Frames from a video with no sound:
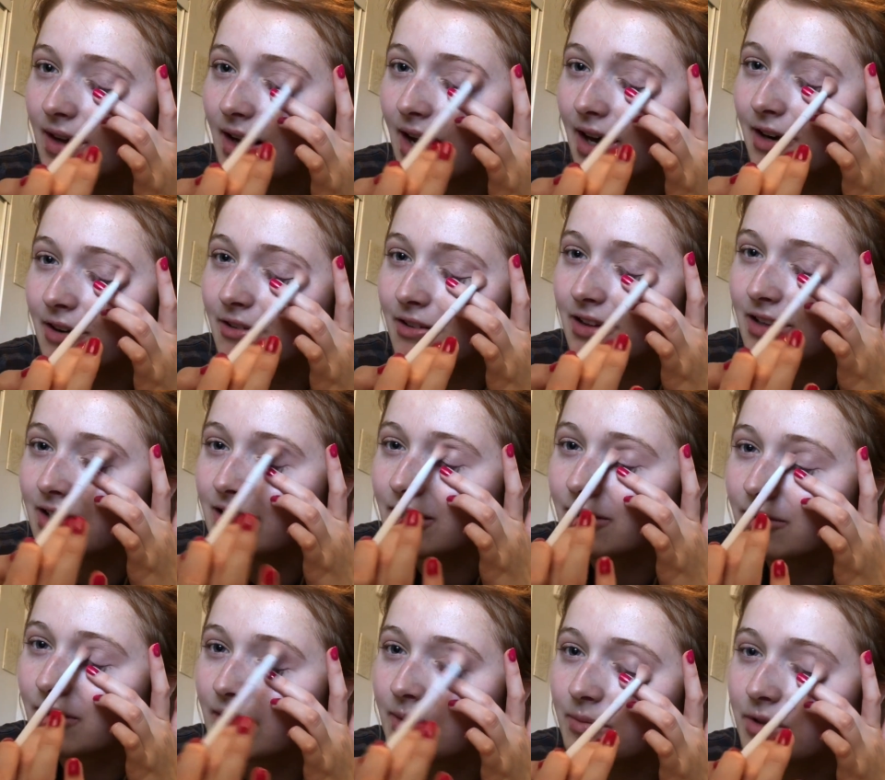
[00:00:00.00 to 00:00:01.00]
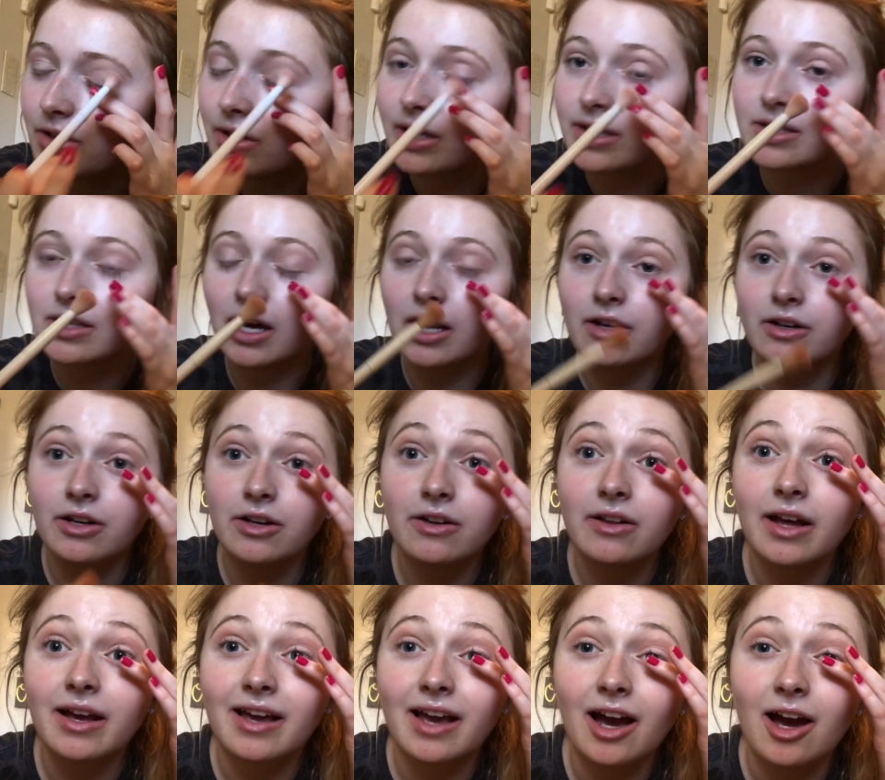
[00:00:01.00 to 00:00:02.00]
I don't really know what I'm doing. So I don't know
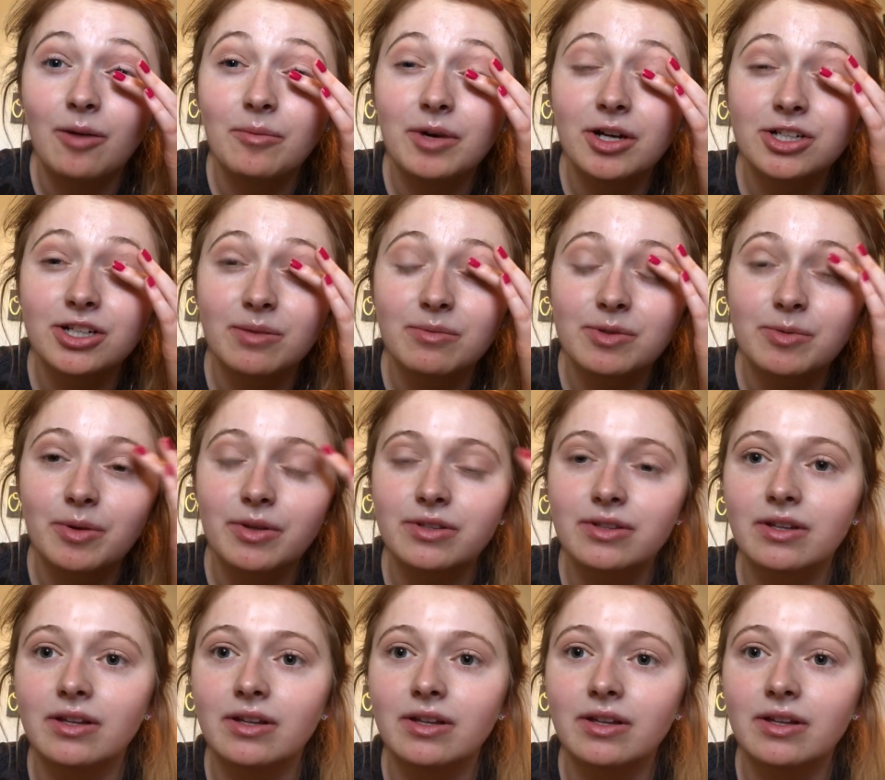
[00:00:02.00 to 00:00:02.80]
like how much I'm supposed